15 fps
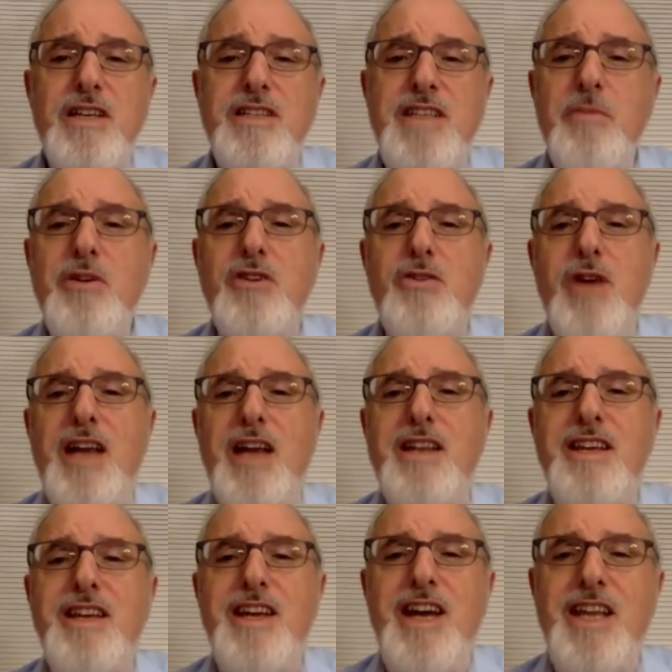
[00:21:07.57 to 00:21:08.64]
Democrat
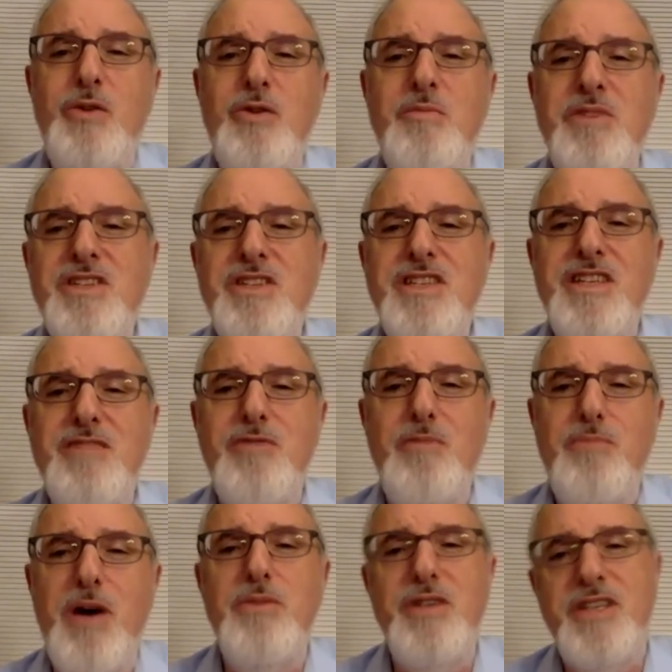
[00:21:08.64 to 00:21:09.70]
and the woman is a
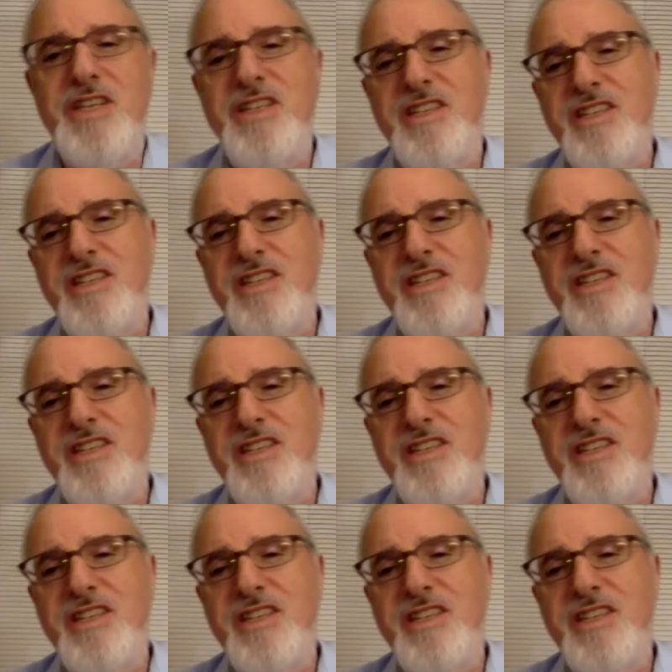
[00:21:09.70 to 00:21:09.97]
Republican,